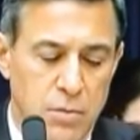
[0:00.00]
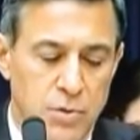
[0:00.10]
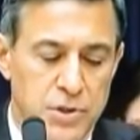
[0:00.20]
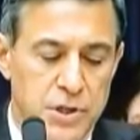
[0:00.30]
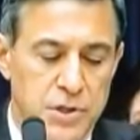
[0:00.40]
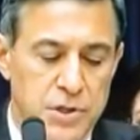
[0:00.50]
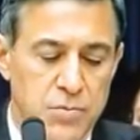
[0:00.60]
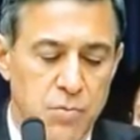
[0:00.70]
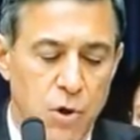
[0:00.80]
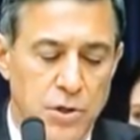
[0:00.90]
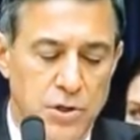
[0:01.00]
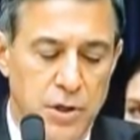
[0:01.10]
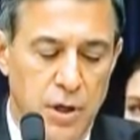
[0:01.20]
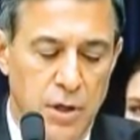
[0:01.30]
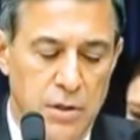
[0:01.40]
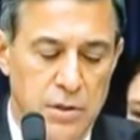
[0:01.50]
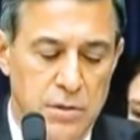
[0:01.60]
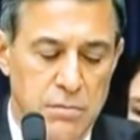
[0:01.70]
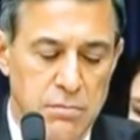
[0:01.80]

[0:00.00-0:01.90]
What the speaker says: with citizen watchdogs